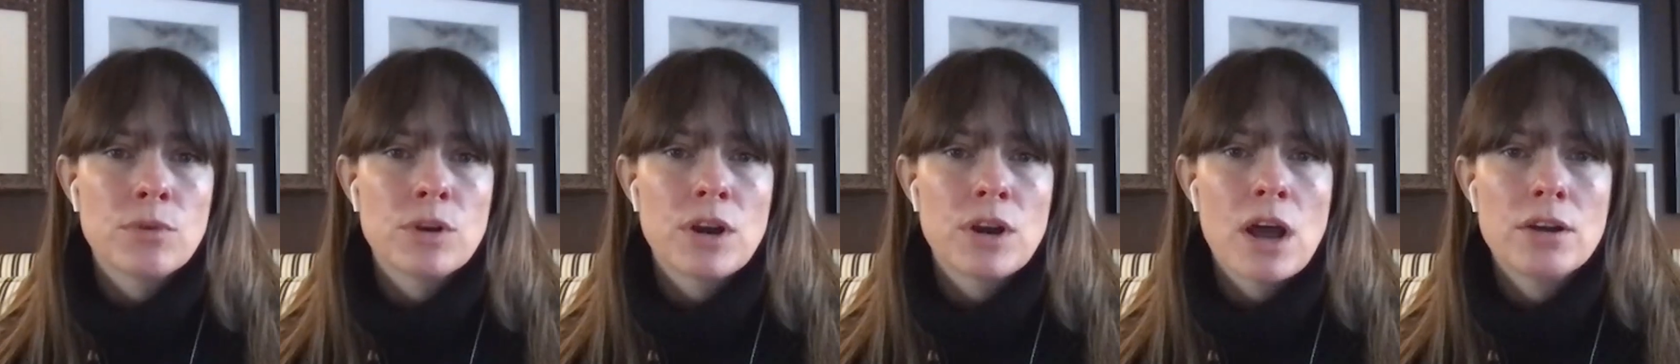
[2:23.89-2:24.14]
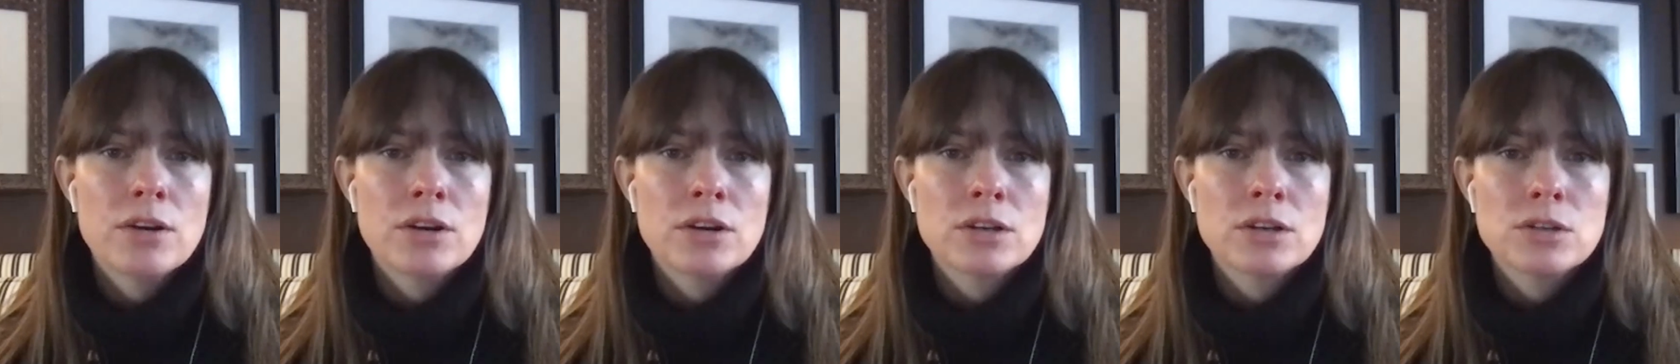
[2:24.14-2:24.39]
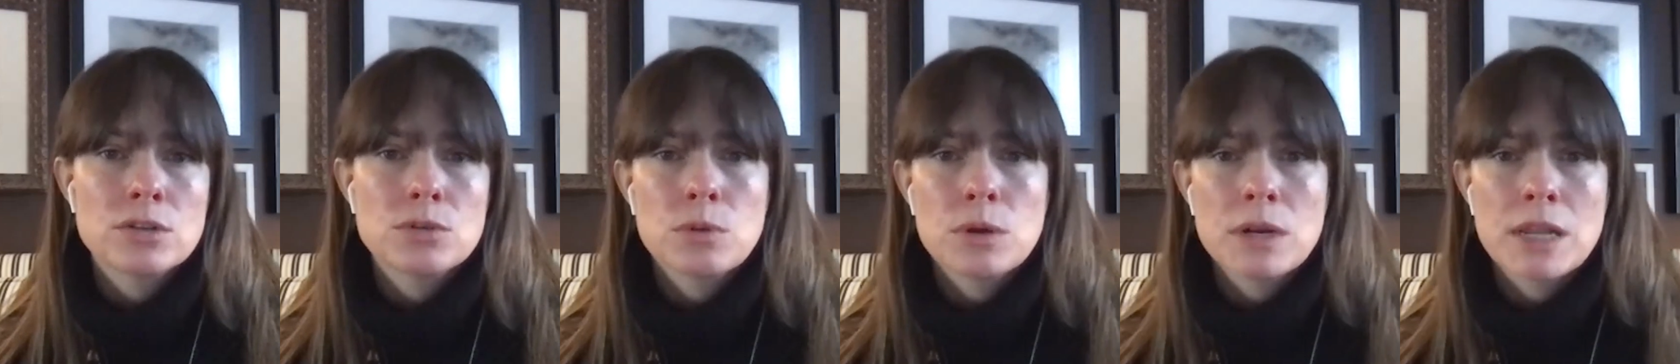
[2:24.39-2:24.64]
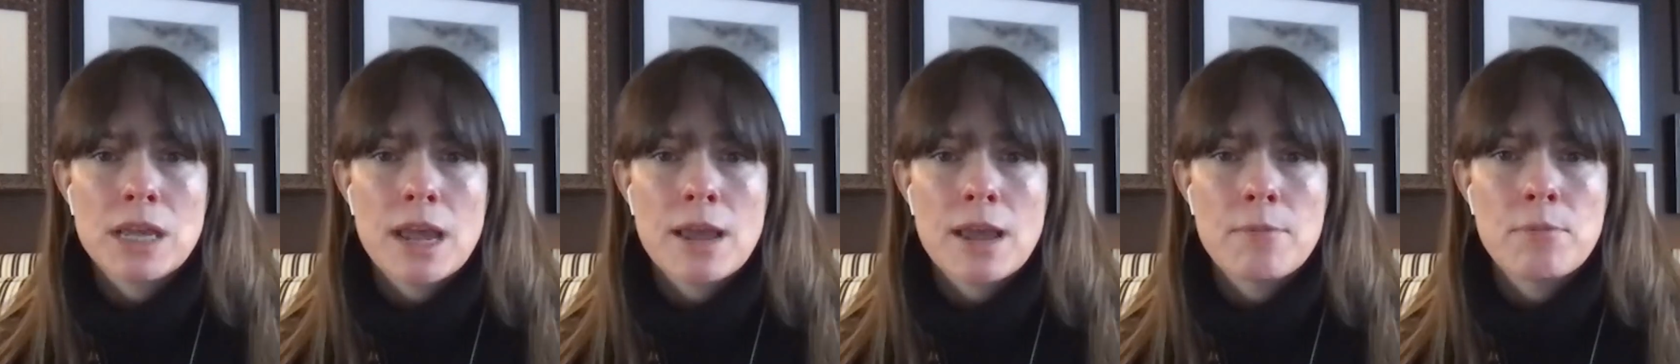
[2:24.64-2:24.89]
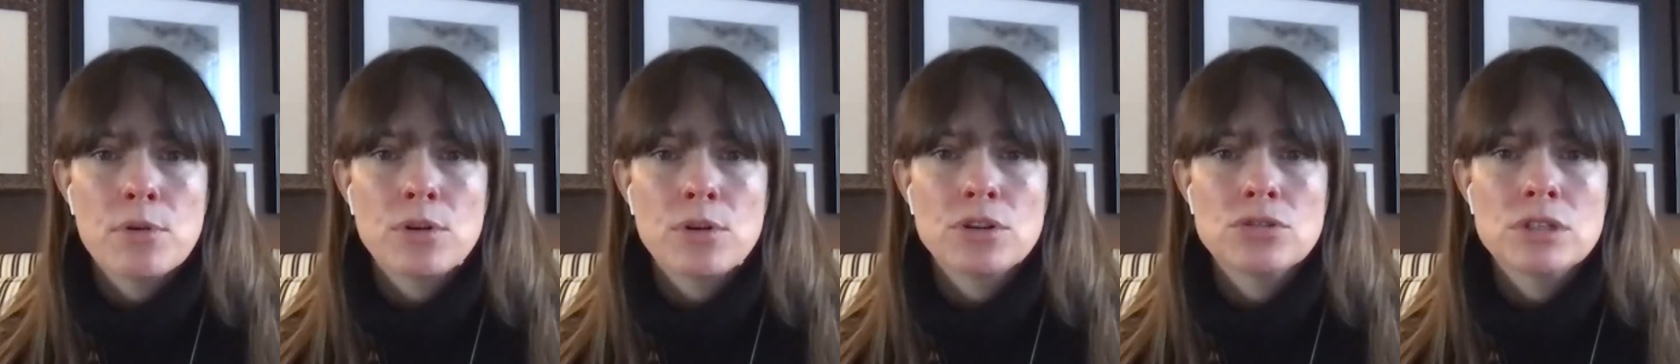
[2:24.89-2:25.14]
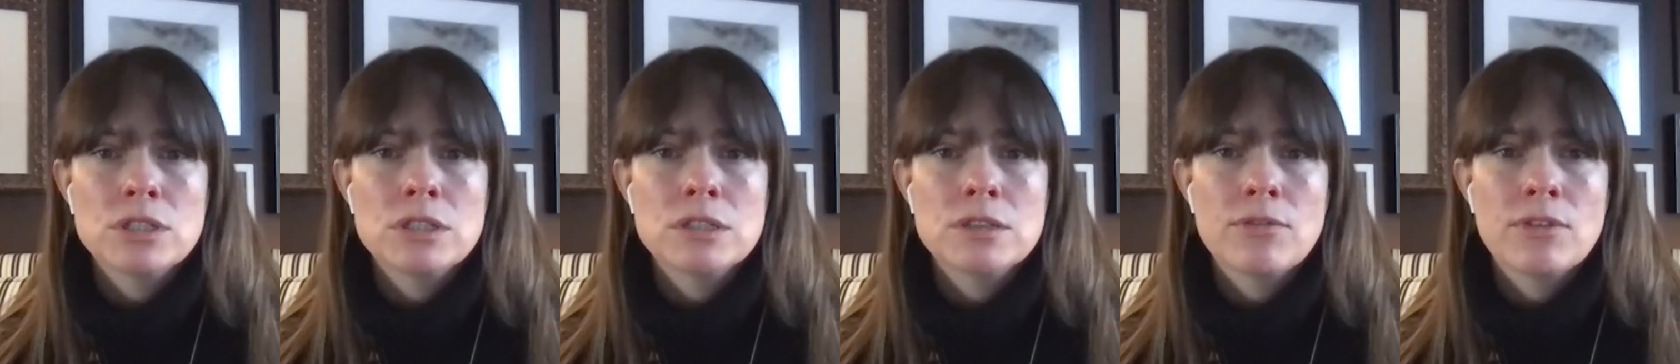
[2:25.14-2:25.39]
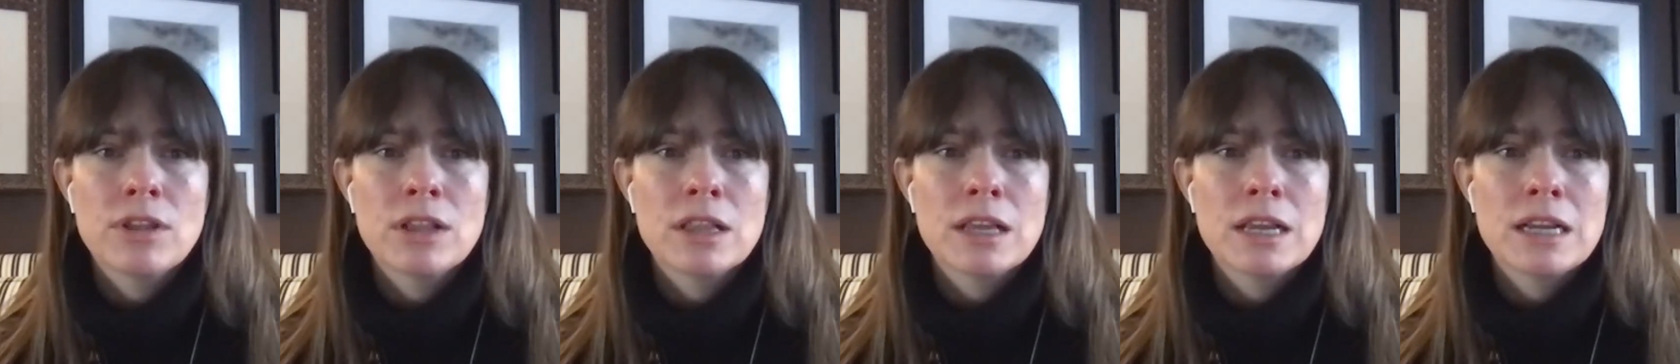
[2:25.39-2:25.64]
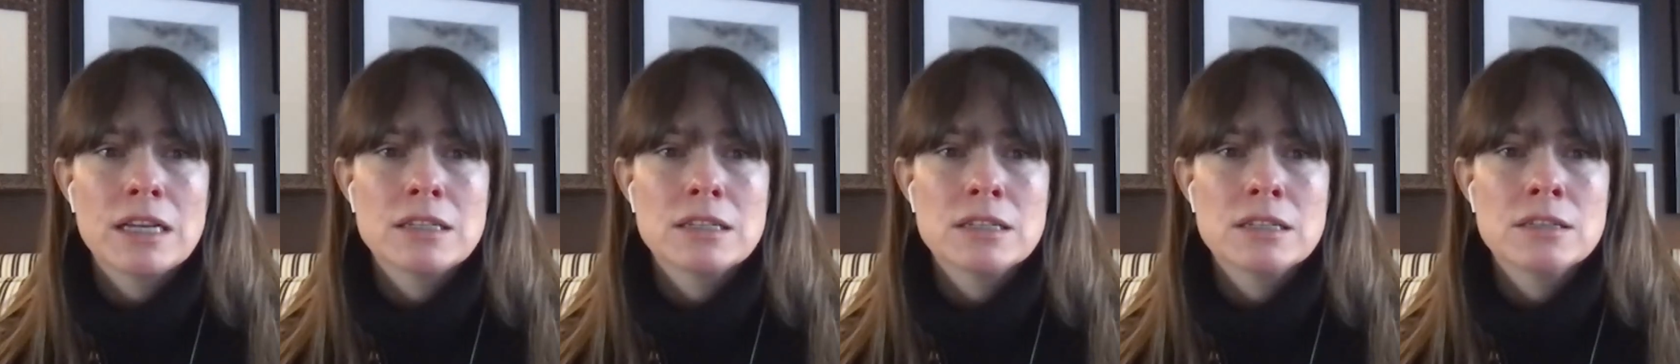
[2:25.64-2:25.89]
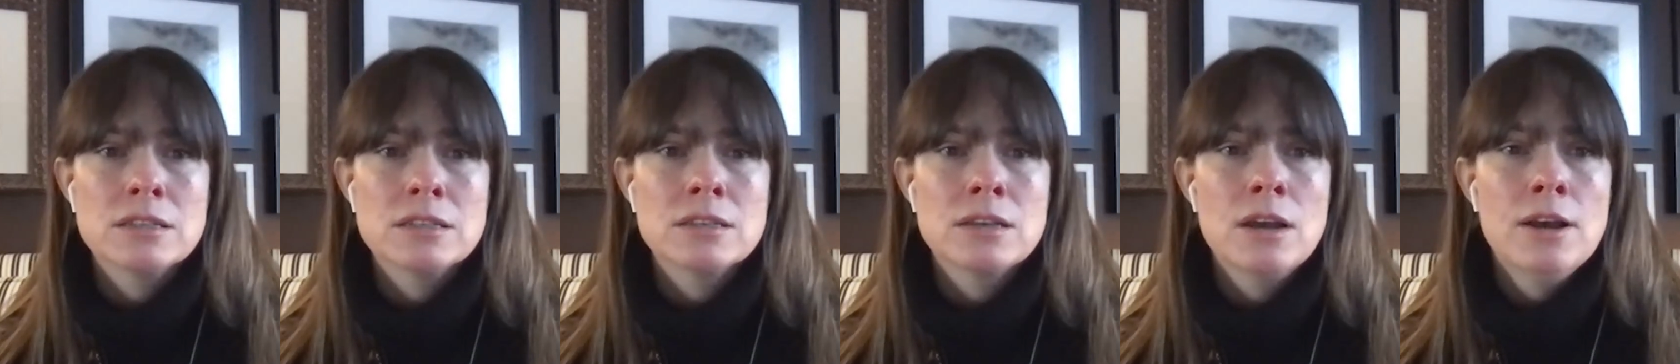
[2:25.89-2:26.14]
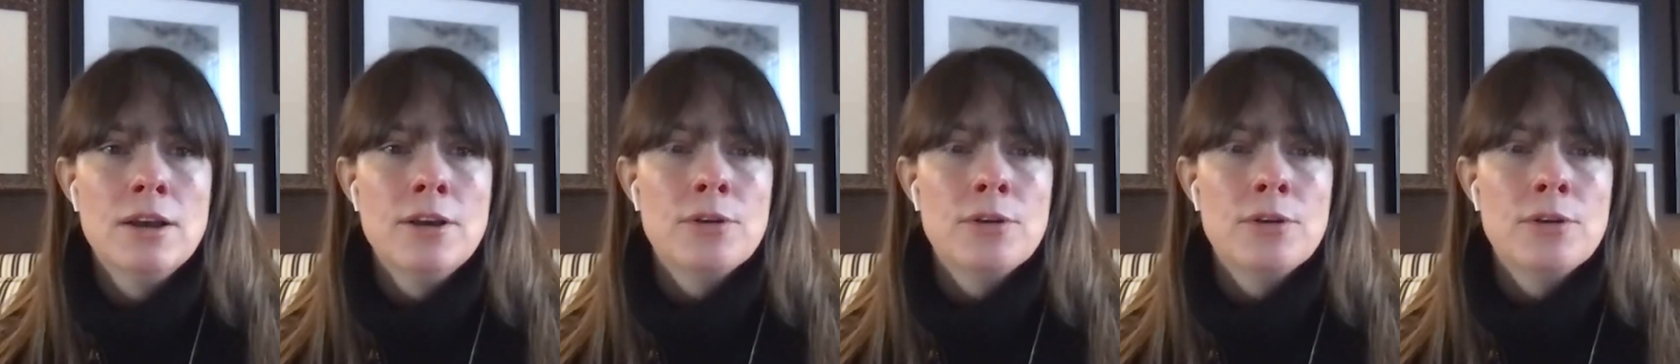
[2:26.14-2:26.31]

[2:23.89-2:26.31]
128 portraits of Atlantans,